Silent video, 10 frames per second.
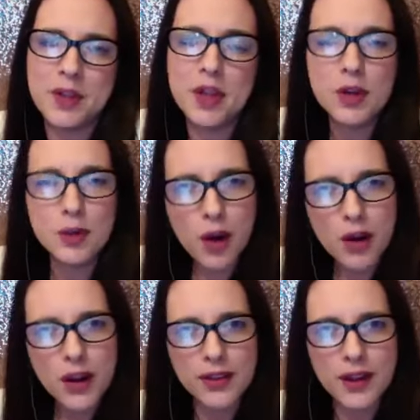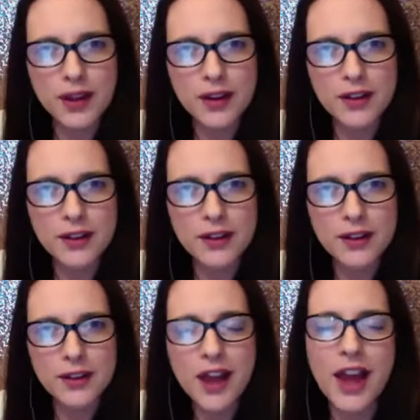Walk in there.
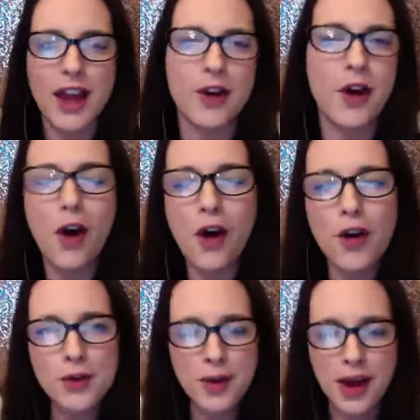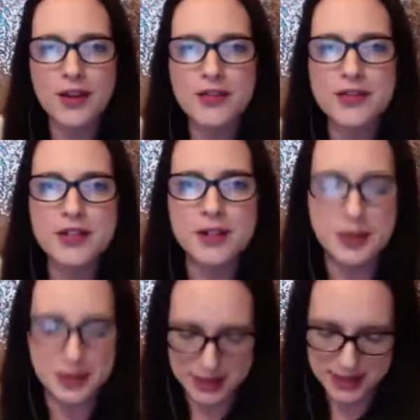All you have to do
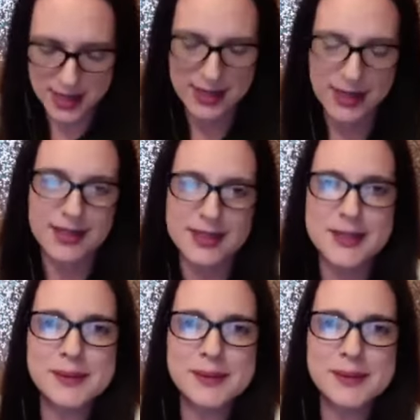is say this.